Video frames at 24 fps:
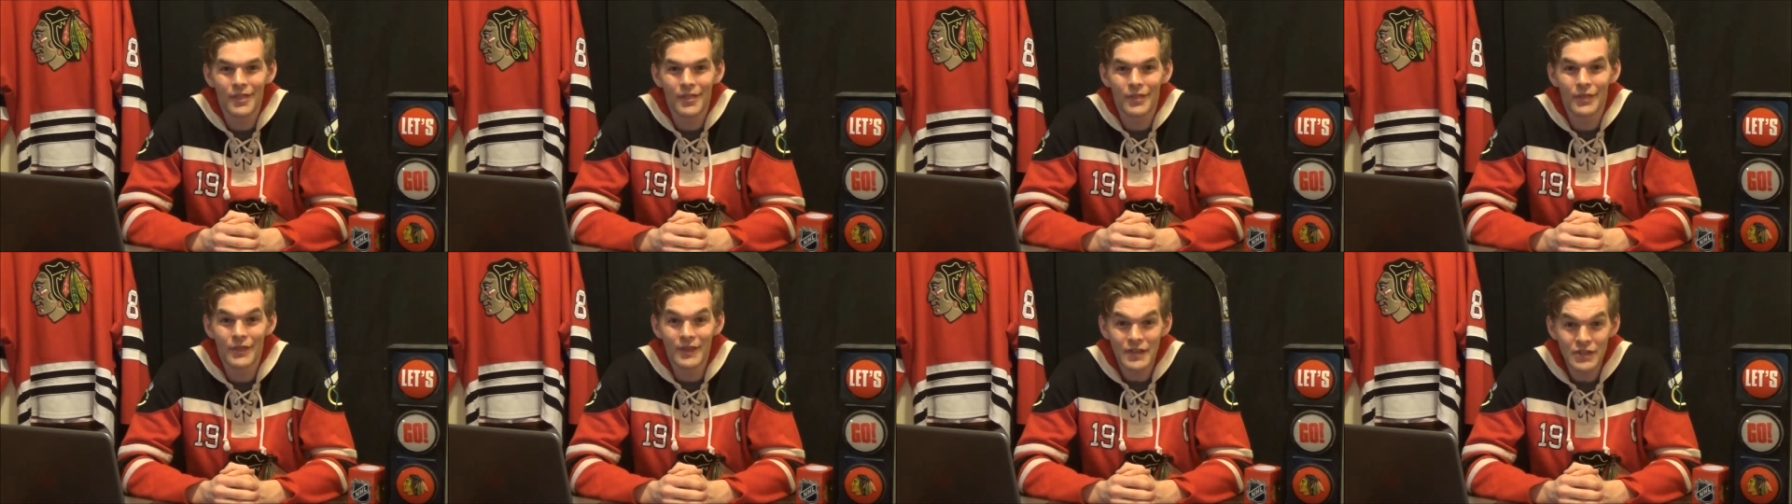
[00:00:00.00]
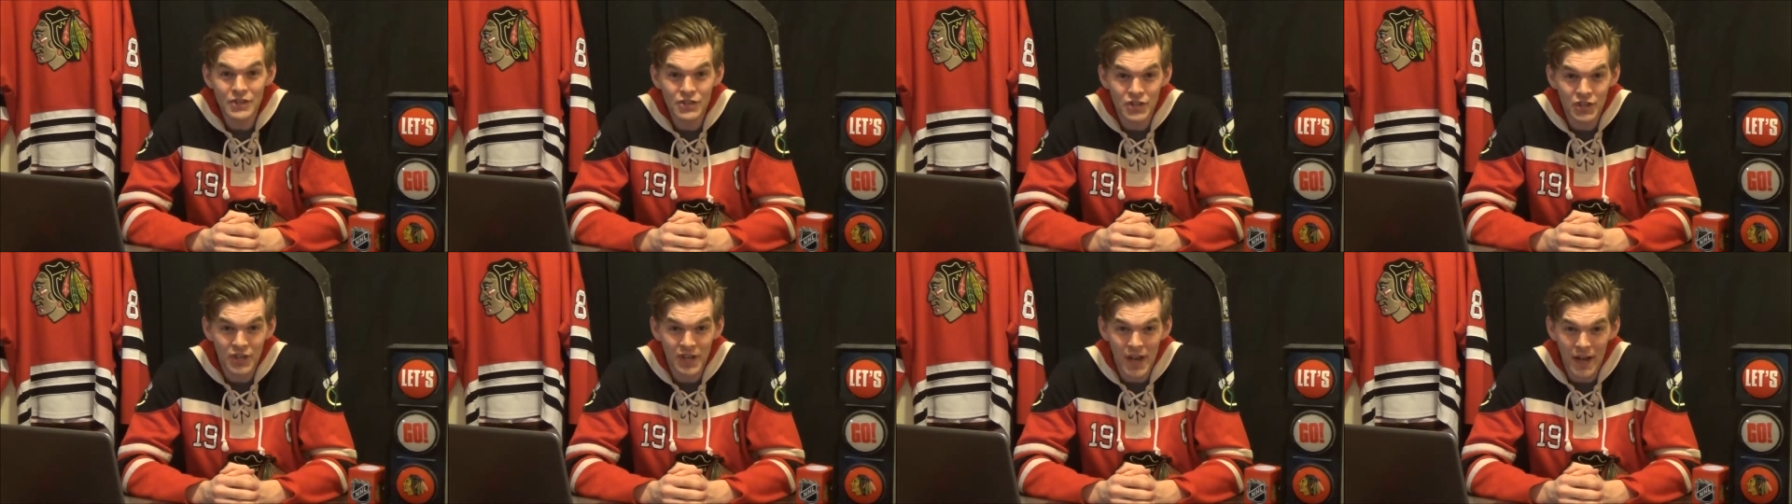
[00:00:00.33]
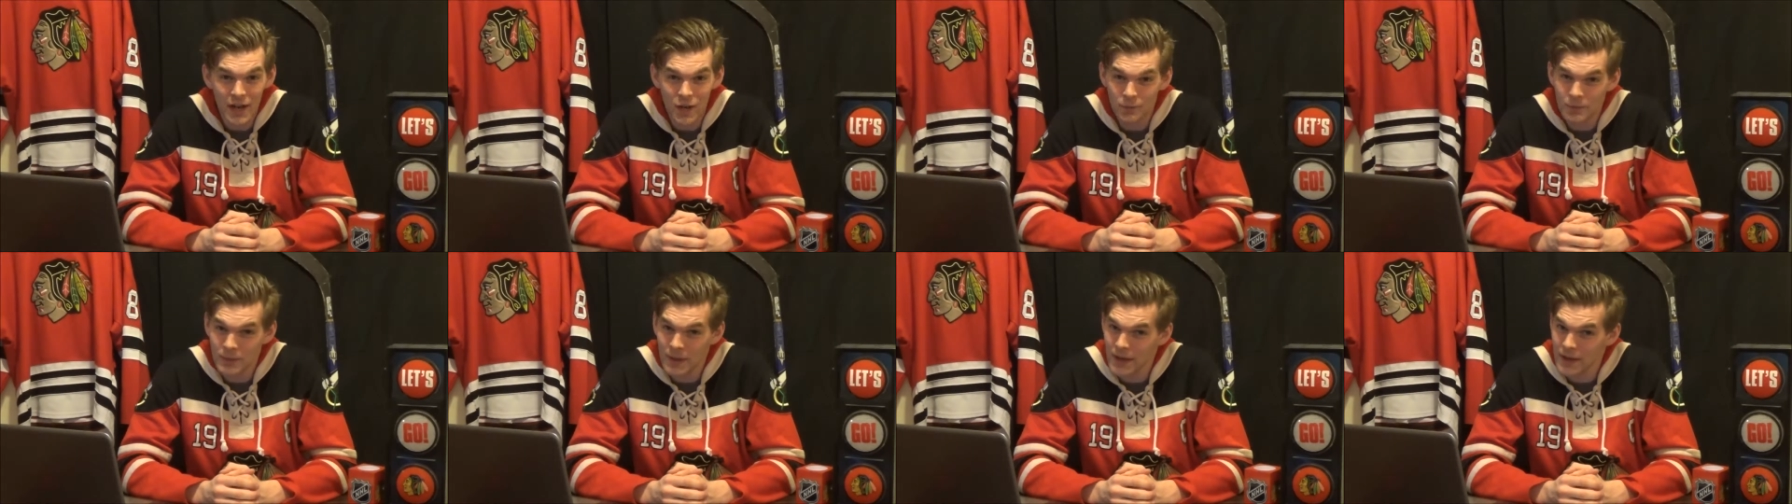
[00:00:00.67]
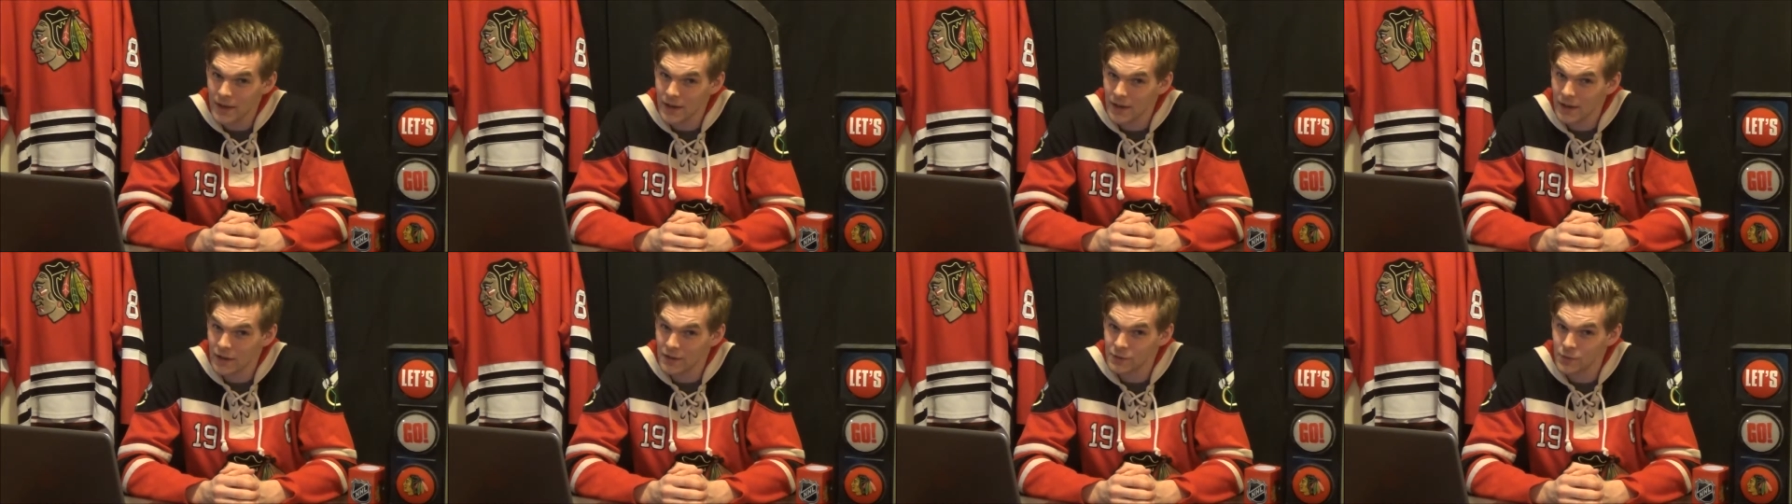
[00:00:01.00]
The Chicago
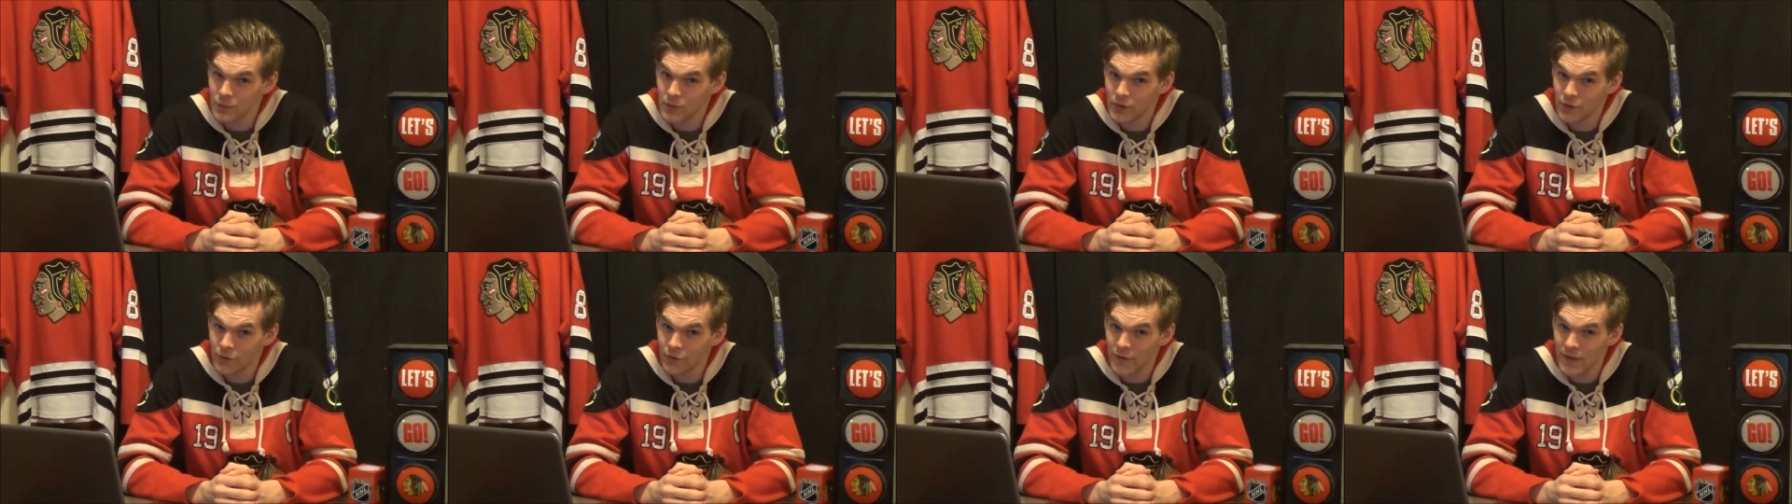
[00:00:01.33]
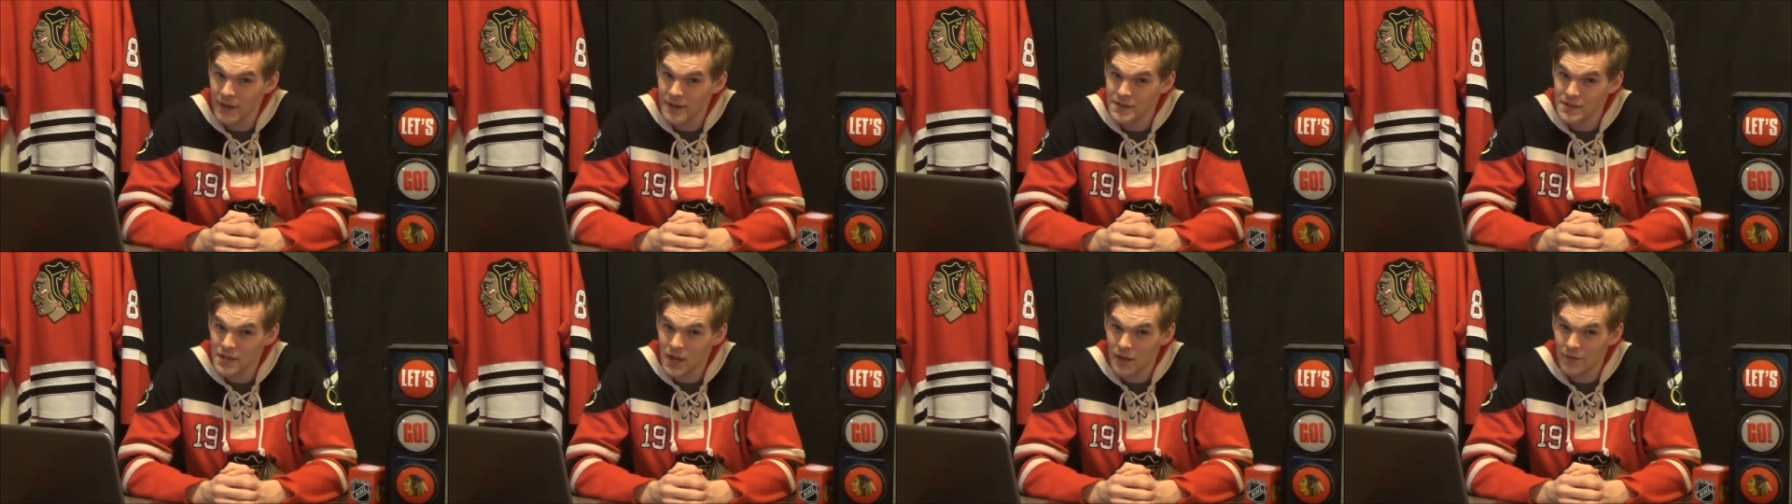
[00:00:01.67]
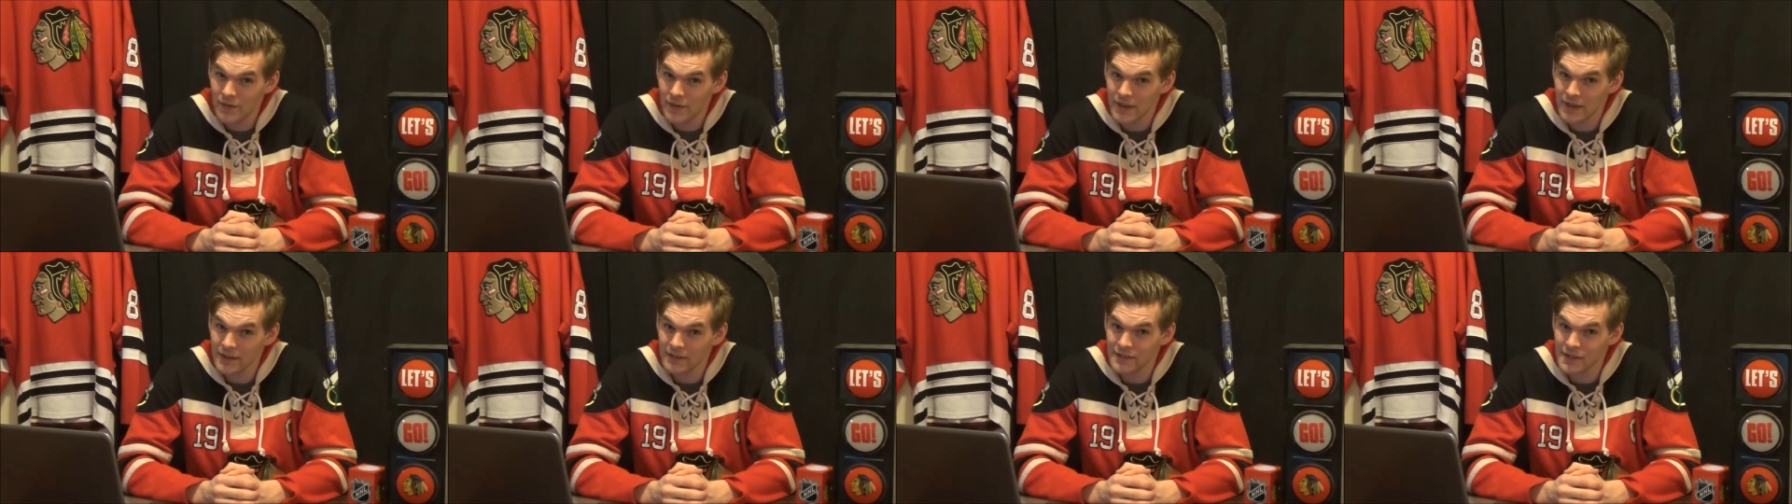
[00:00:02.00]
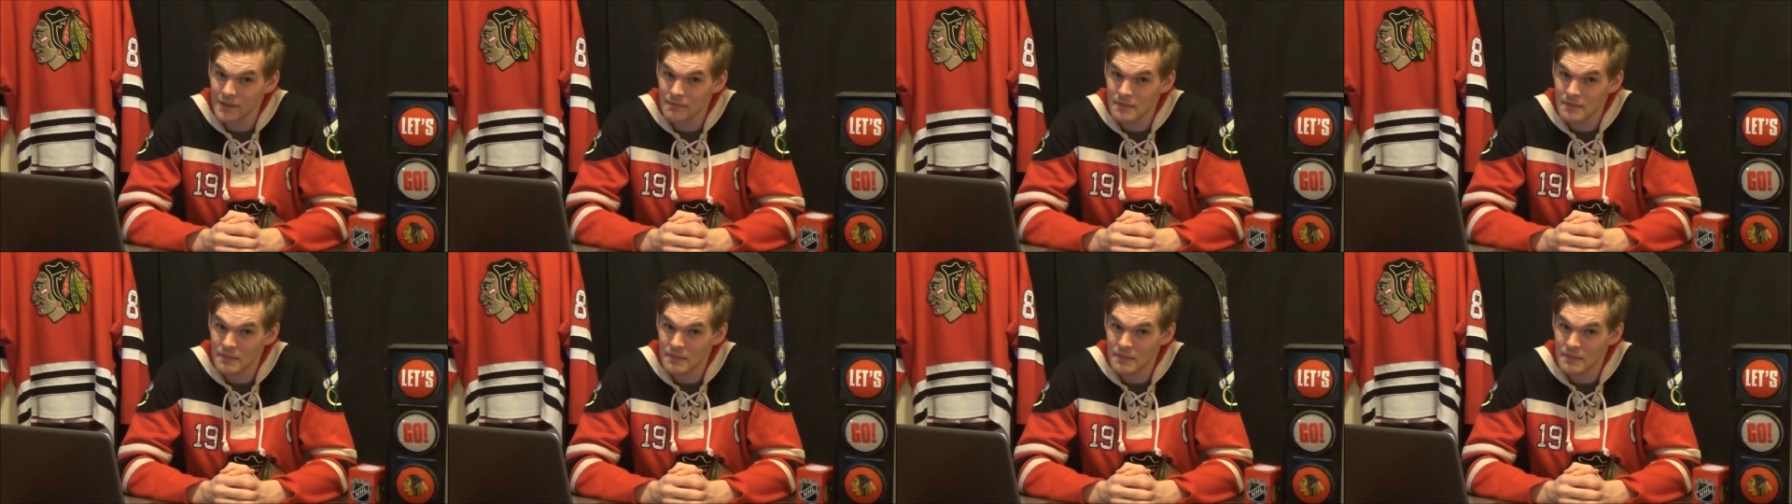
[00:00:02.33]
Blackhawks will face off against